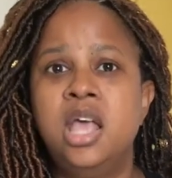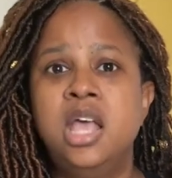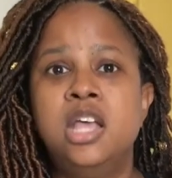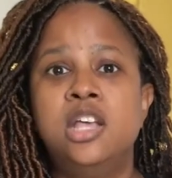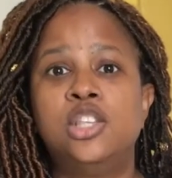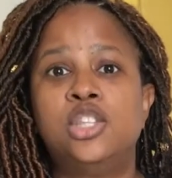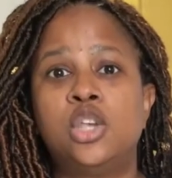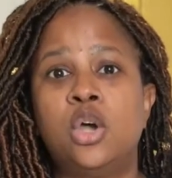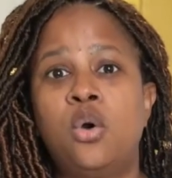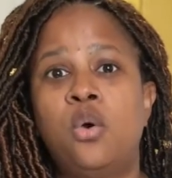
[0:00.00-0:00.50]

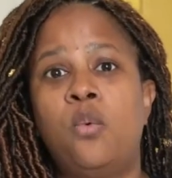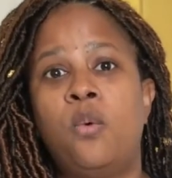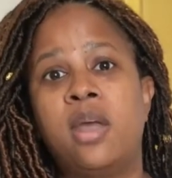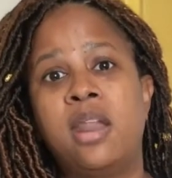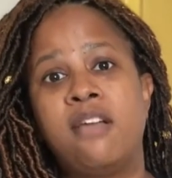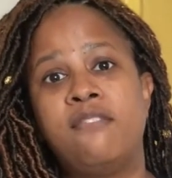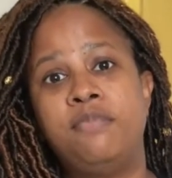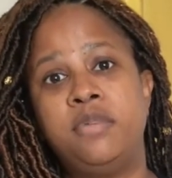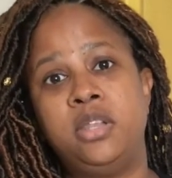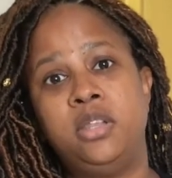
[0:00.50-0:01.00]
So what
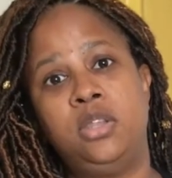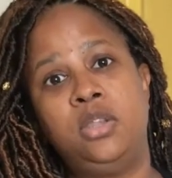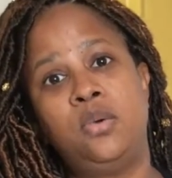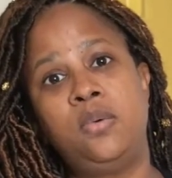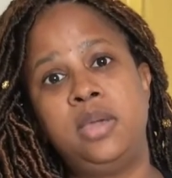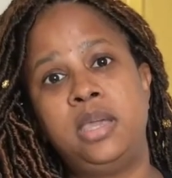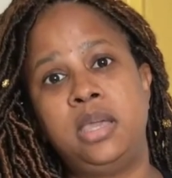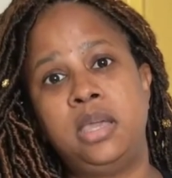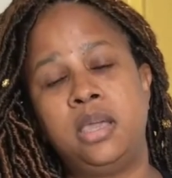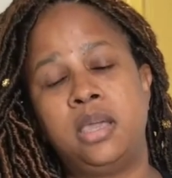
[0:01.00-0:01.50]
I've been
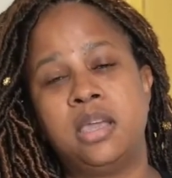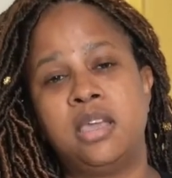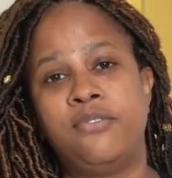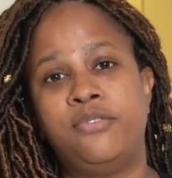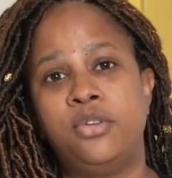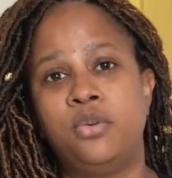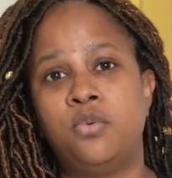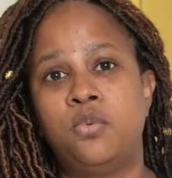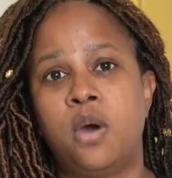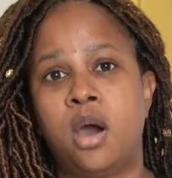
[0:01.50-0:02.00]
doing, if
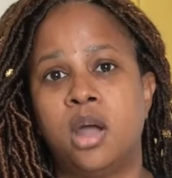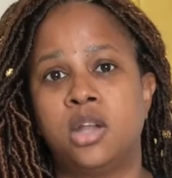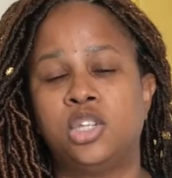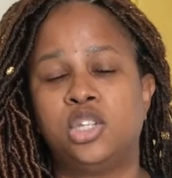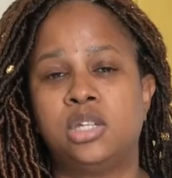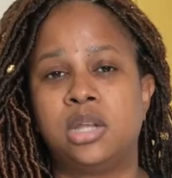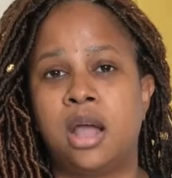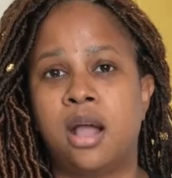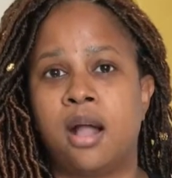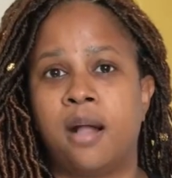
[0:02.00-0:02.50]
you
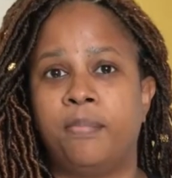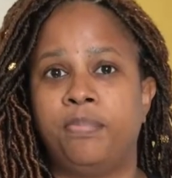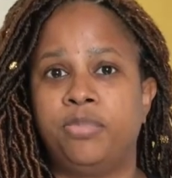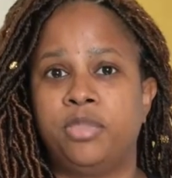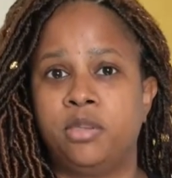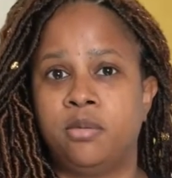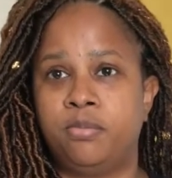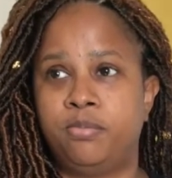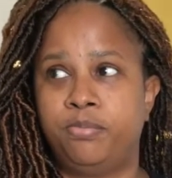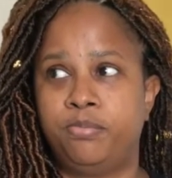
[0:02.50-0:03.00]
watched
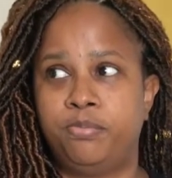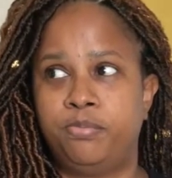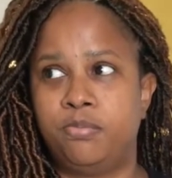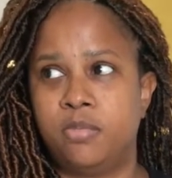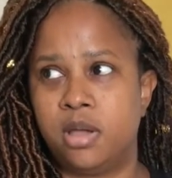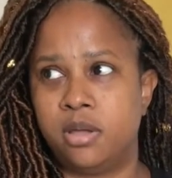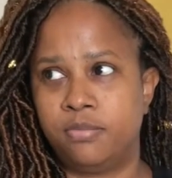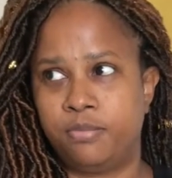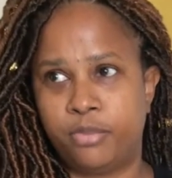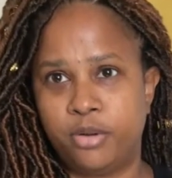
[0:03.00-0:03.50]

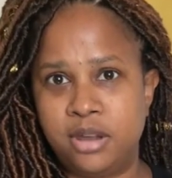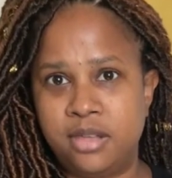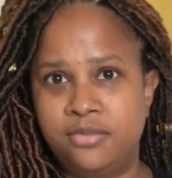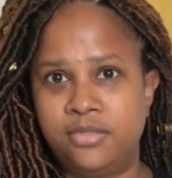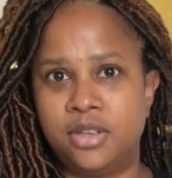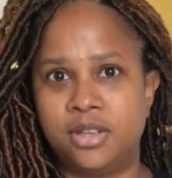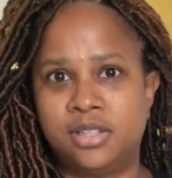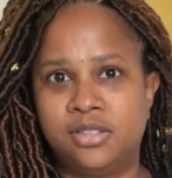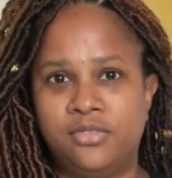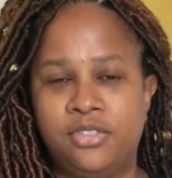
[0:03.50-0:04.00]

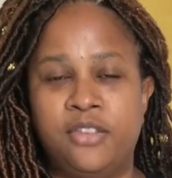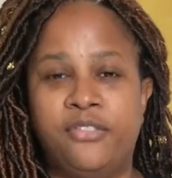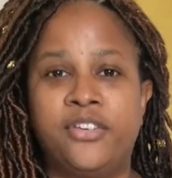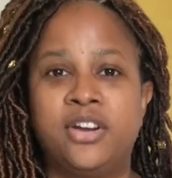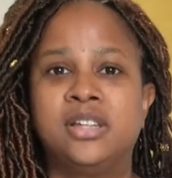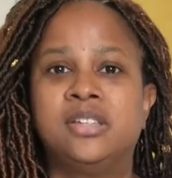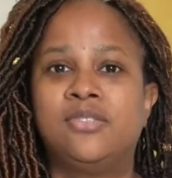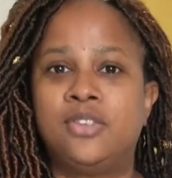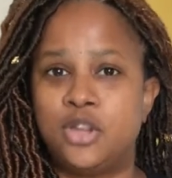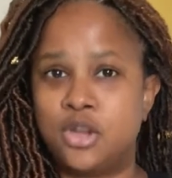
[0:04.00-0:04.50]
the
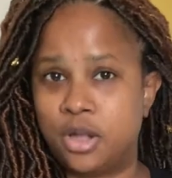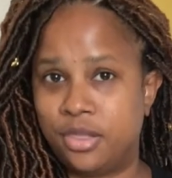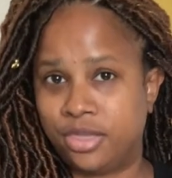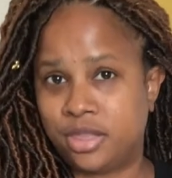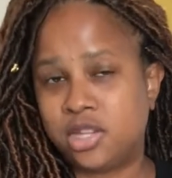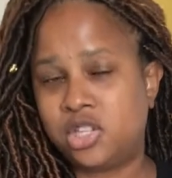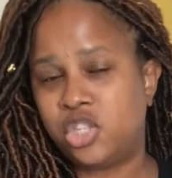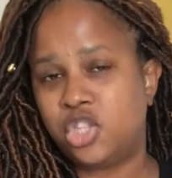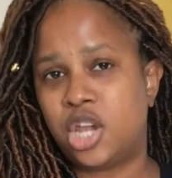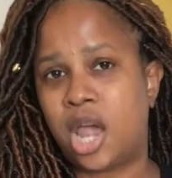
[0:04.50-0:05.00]
first video on
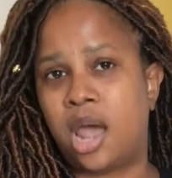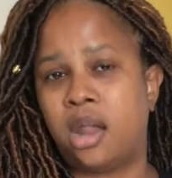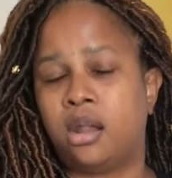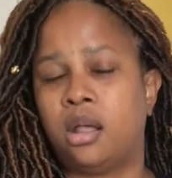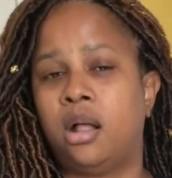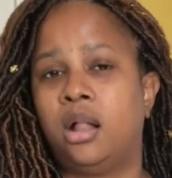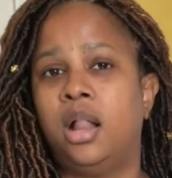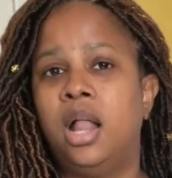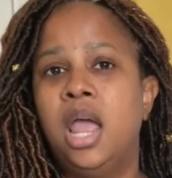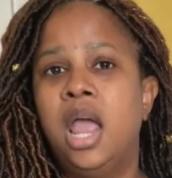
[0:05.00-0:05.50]
this
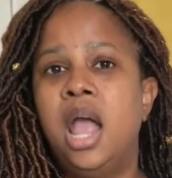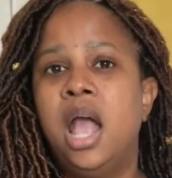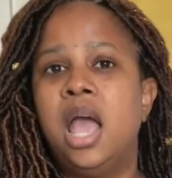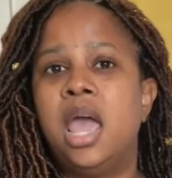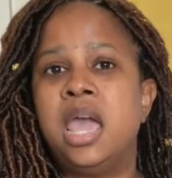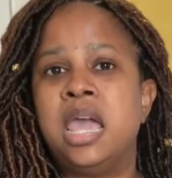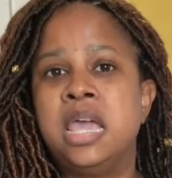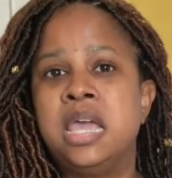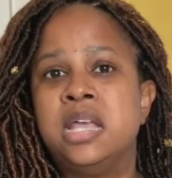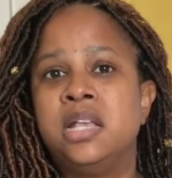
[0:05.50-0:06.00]
channel,
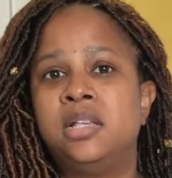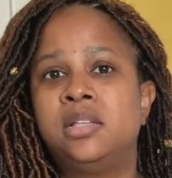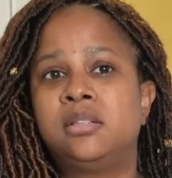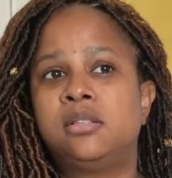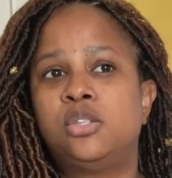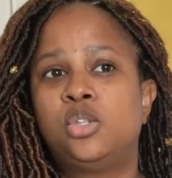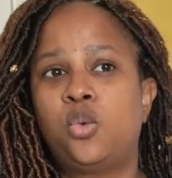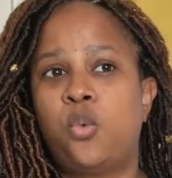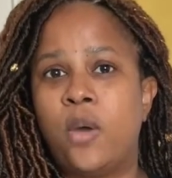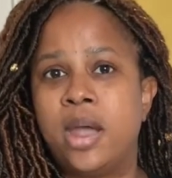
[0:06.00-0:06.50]
is
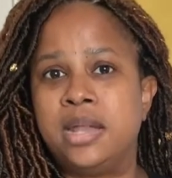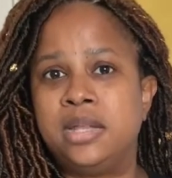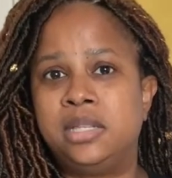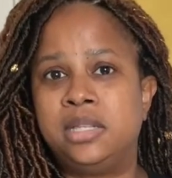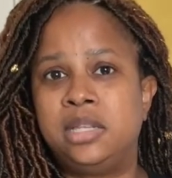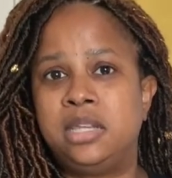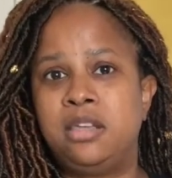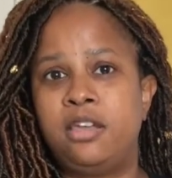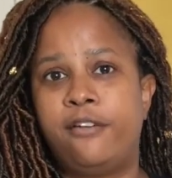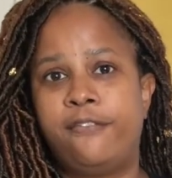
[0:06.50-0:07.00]

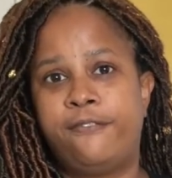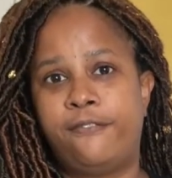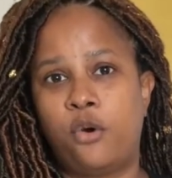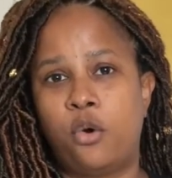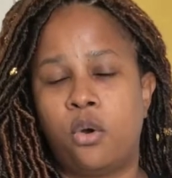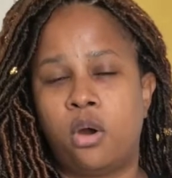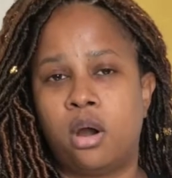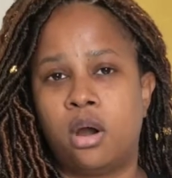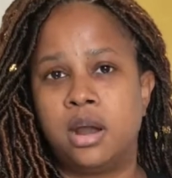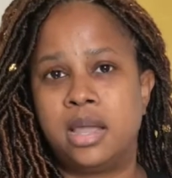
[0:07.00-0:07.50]

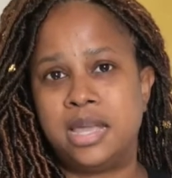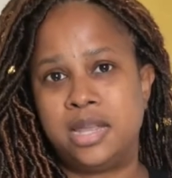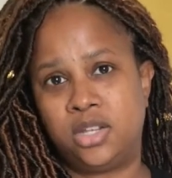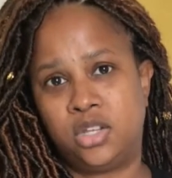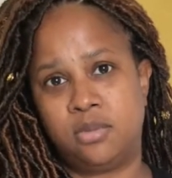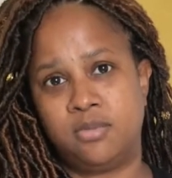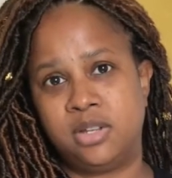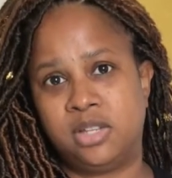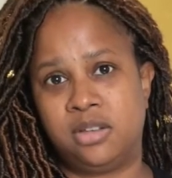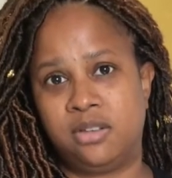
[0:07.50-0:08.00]
24
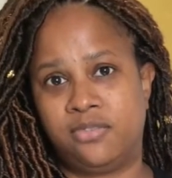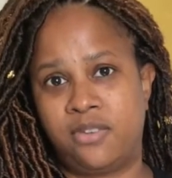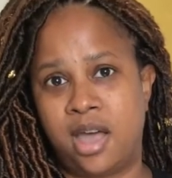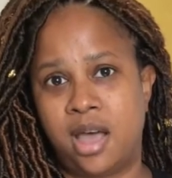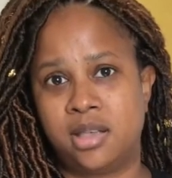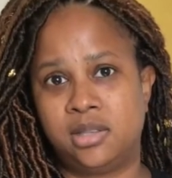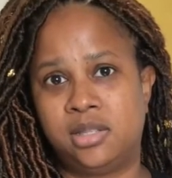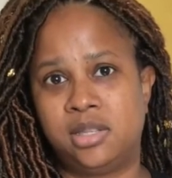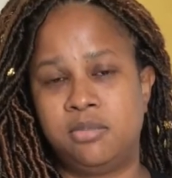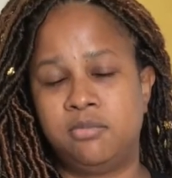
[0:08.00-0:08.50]
intermittent
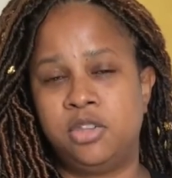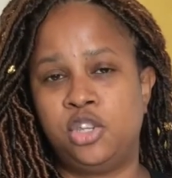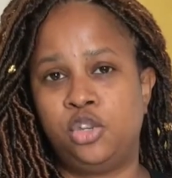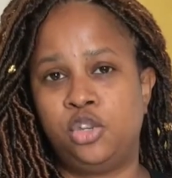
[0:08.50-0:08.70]
fasting,